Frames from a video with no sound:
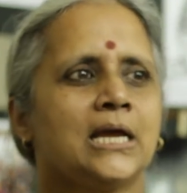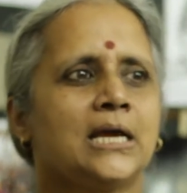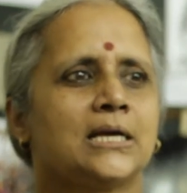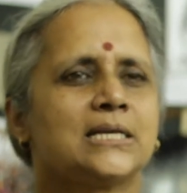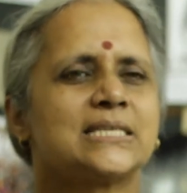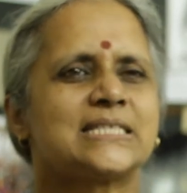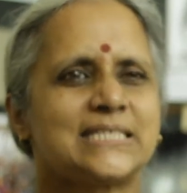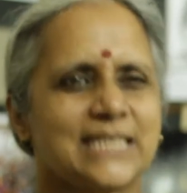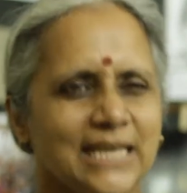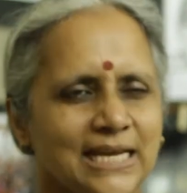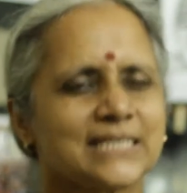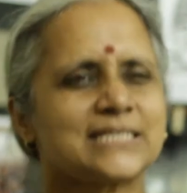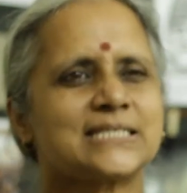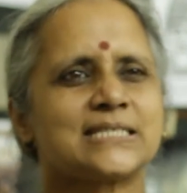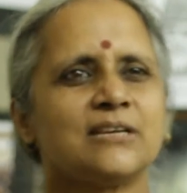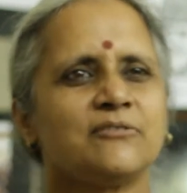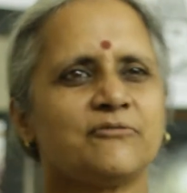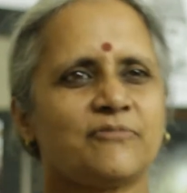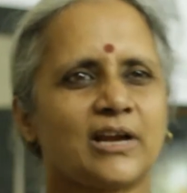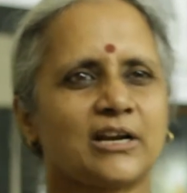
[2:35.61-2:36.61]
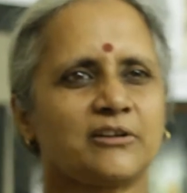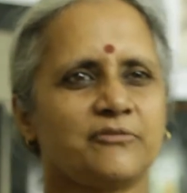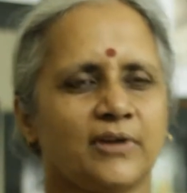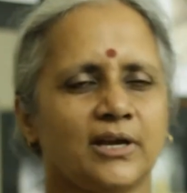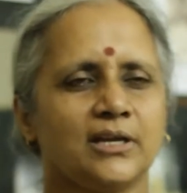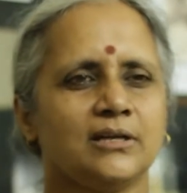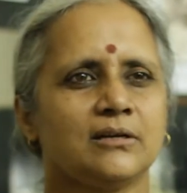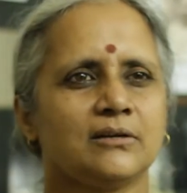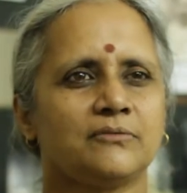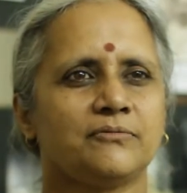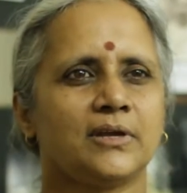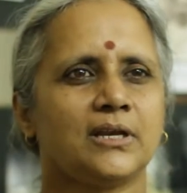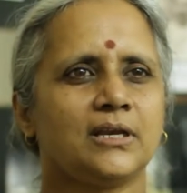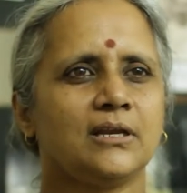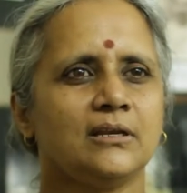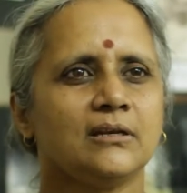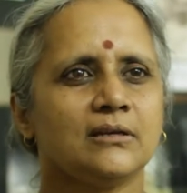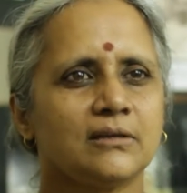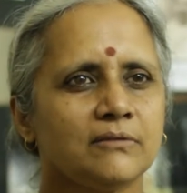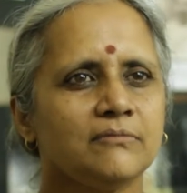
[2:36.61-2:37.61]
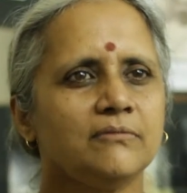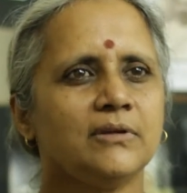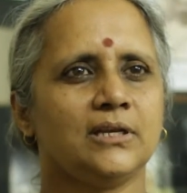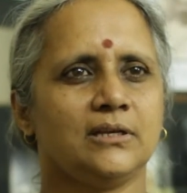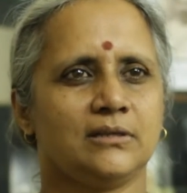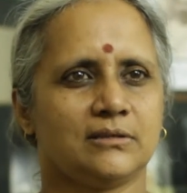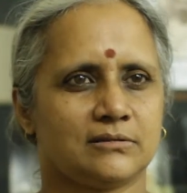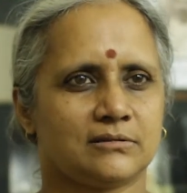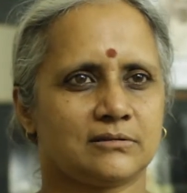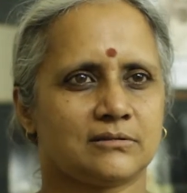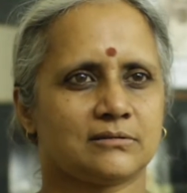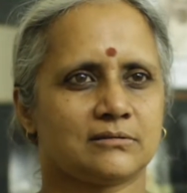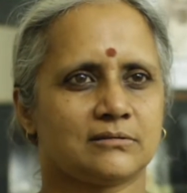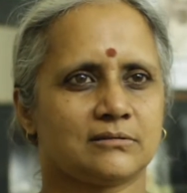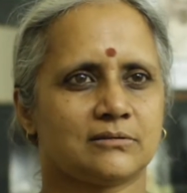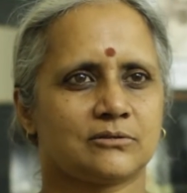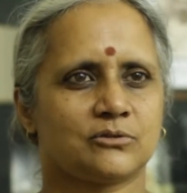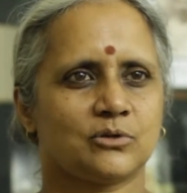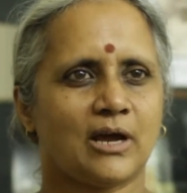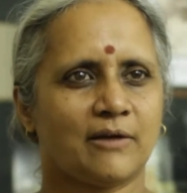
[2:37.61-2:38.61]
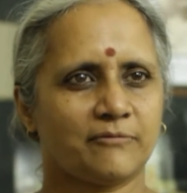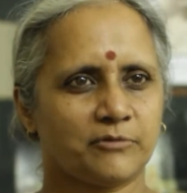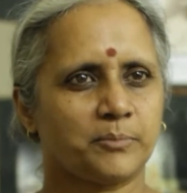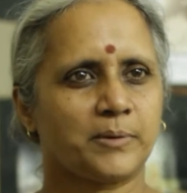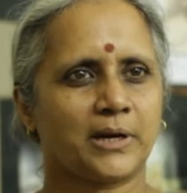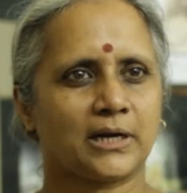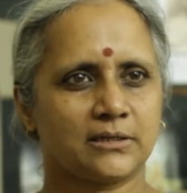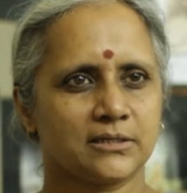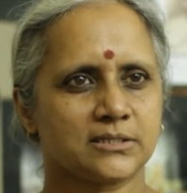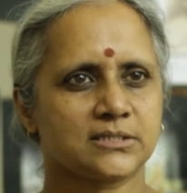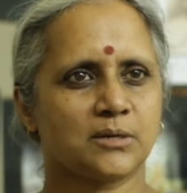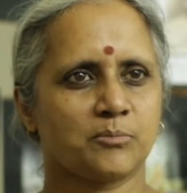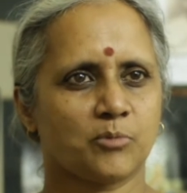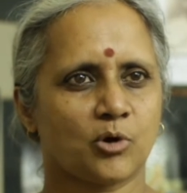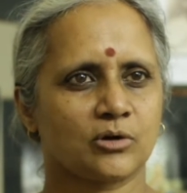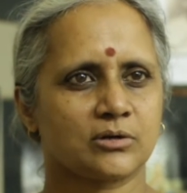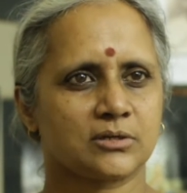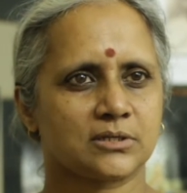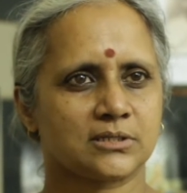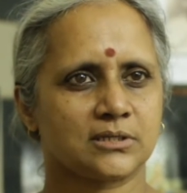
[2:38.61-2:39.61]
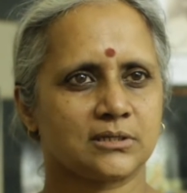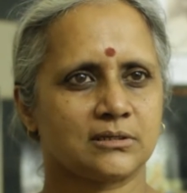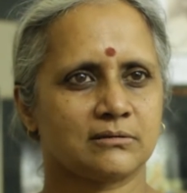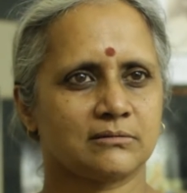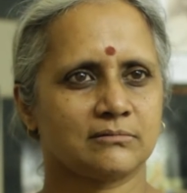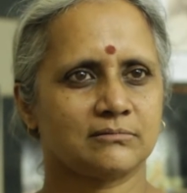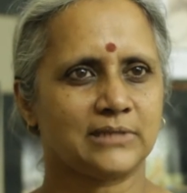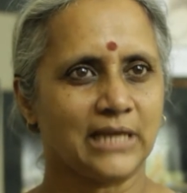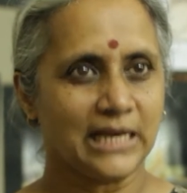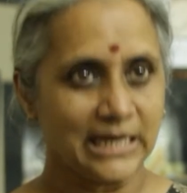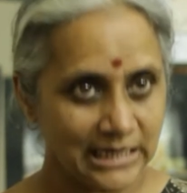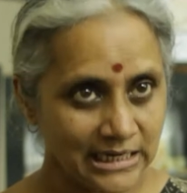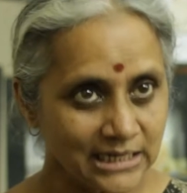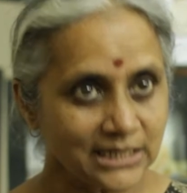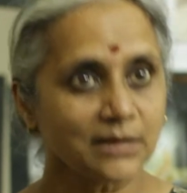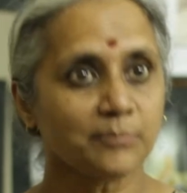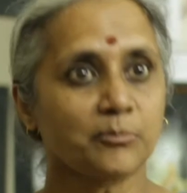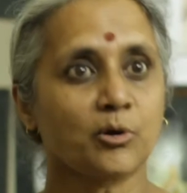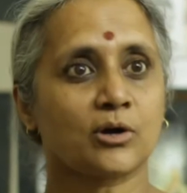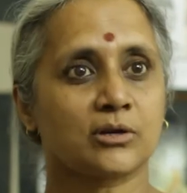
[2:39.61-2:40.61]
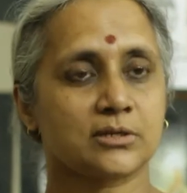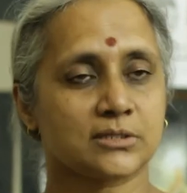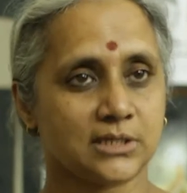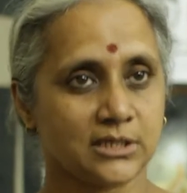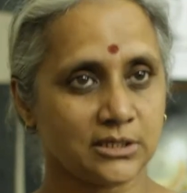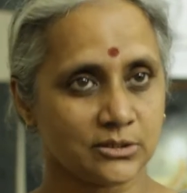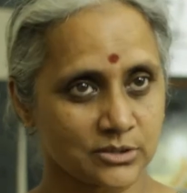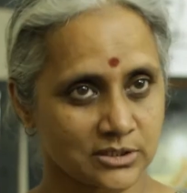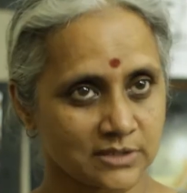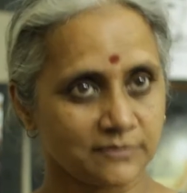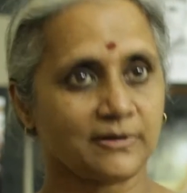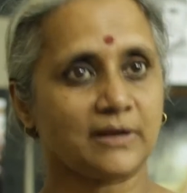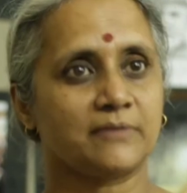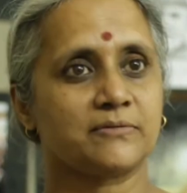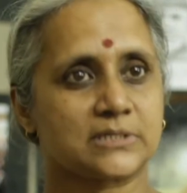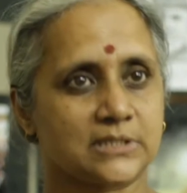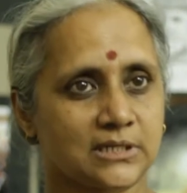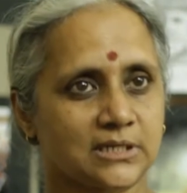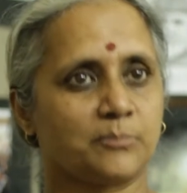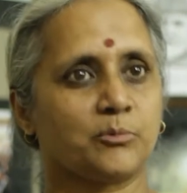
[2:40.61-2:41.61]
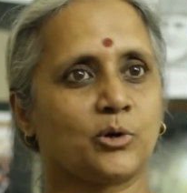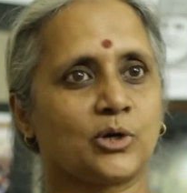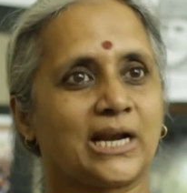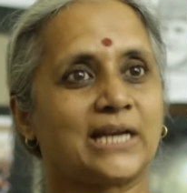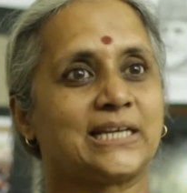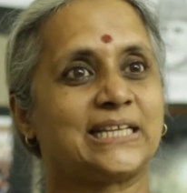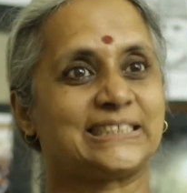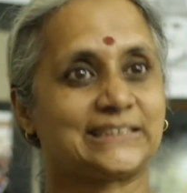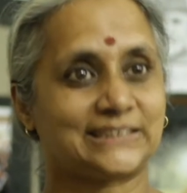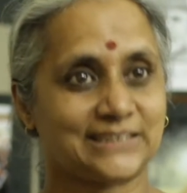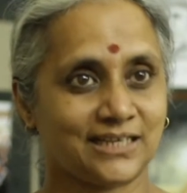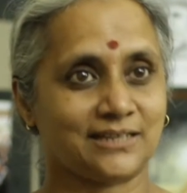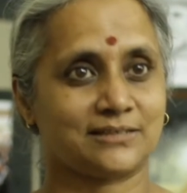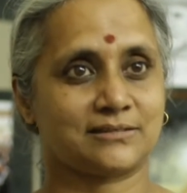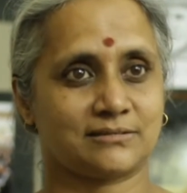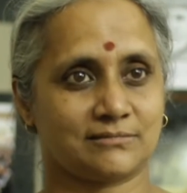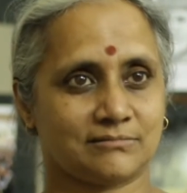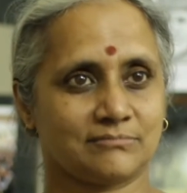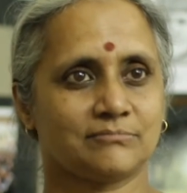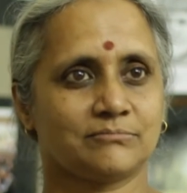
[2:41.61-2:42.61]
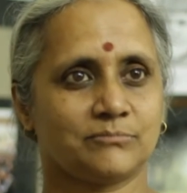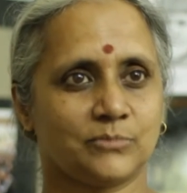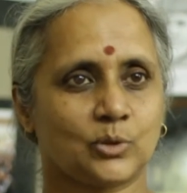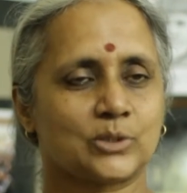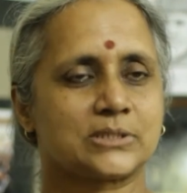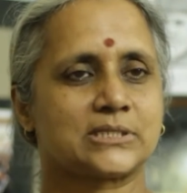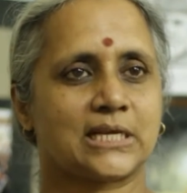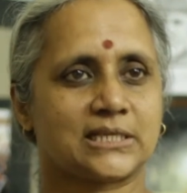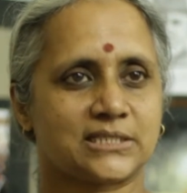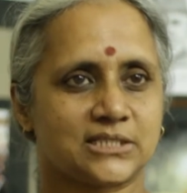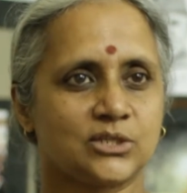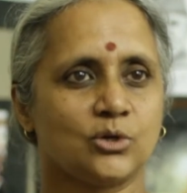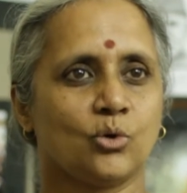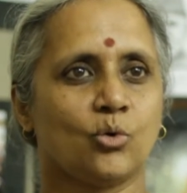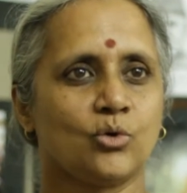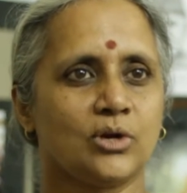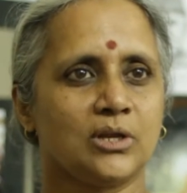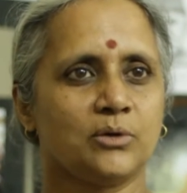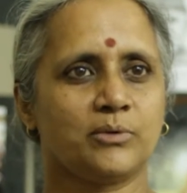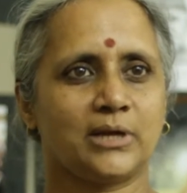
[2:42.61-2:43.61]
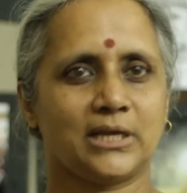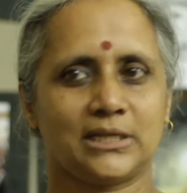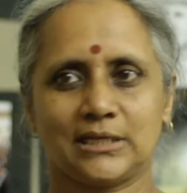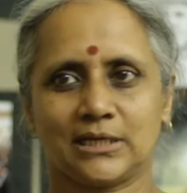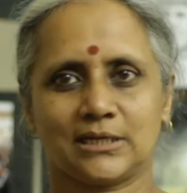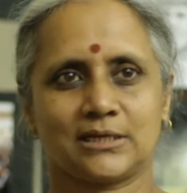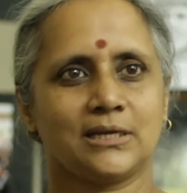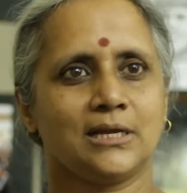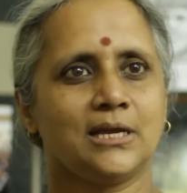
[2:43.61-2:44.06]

States, in fact, find it very inconvenient to have to practice democracy. They need democracy to survive as a democratic state, because that's the only way that